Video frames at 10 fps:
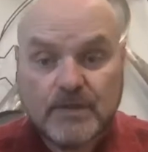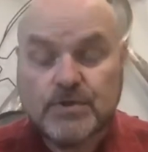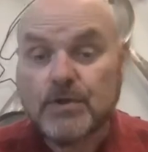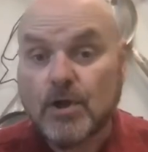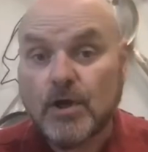
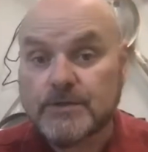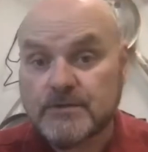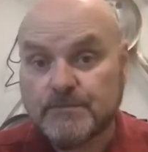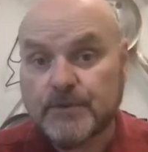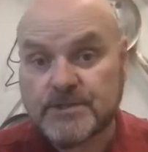took on to
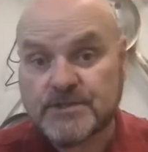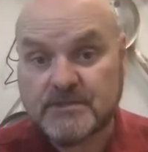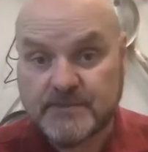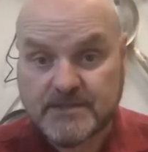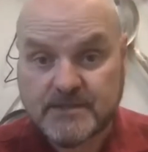purchase the
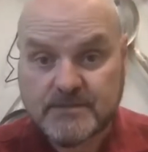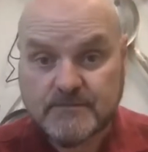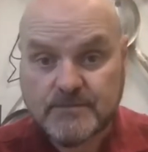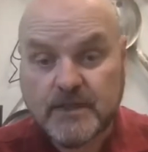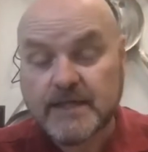business.
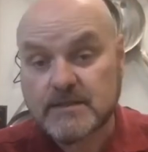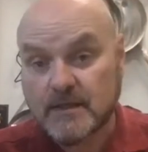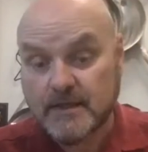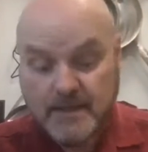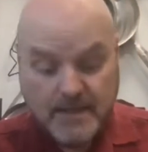So that's got
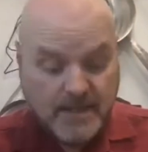to.